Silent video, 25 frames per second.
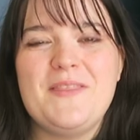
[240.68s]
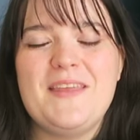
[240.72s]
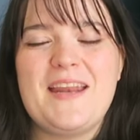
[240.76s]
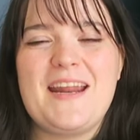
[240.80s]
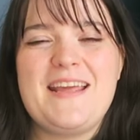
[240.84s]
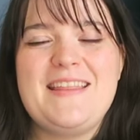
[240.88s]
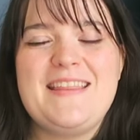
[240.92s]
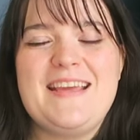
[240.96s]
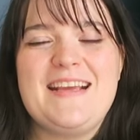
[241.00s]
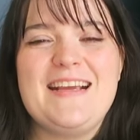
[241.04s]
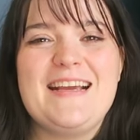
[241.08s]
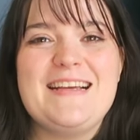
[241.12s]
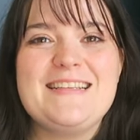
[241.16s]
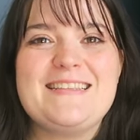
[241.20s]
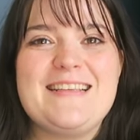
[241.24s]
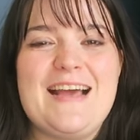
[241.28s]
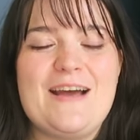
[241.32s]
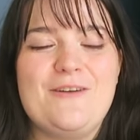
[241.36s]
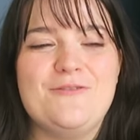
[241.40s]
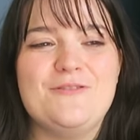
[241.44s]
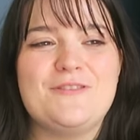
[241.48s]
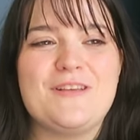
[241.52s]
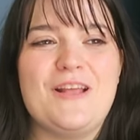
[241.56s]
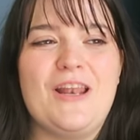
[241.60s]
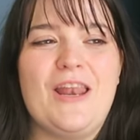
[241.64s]
one that I think
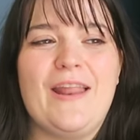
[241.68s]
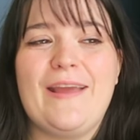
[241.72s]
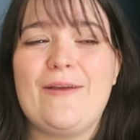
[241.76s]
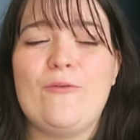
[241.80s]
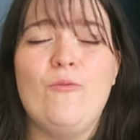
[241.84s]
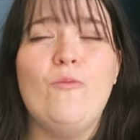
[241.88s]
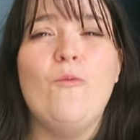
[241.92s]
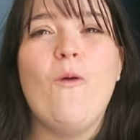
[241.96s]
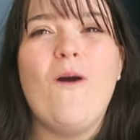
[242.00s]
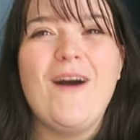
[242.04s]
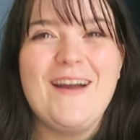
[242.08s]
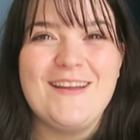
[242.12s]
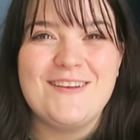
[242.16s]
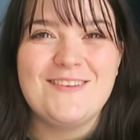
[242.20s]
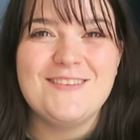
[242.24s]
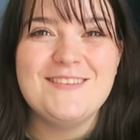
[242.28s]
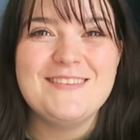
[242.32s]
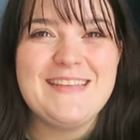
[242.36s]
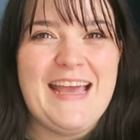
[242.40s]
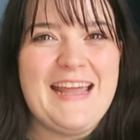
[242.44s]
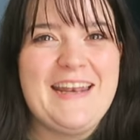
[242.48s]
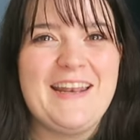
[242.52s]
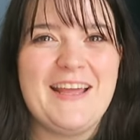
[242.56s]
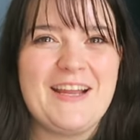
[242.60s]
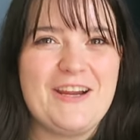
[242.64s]
sounds like
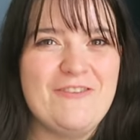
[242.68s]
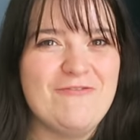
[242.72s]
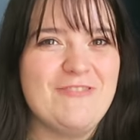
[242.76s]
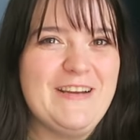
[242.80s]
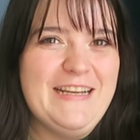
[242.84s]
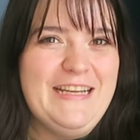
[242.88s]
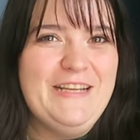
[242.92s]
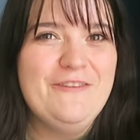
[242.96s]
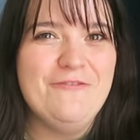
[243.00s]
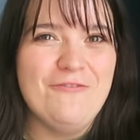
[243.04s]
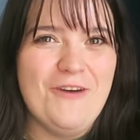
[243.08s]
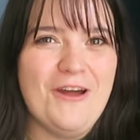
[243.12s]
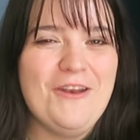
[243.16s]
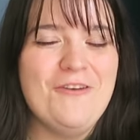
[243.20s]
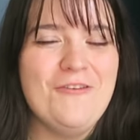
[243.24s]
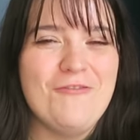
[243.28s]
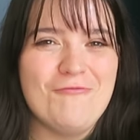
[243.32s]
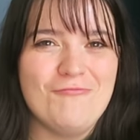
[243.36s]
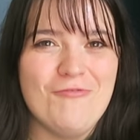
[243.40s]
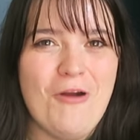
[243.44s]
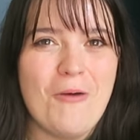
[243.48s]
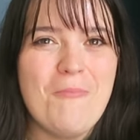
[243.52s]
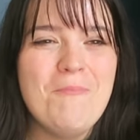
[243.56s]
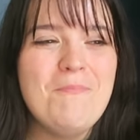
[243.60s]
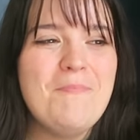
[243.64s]
wild and like a really fun
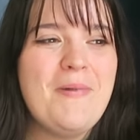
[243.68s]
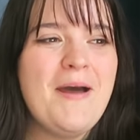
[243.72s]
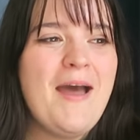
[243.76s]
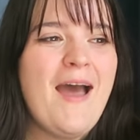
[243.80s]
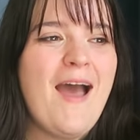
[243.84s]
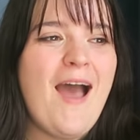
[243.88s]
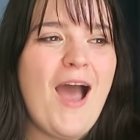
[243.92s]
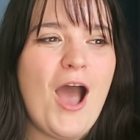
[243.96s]
romp.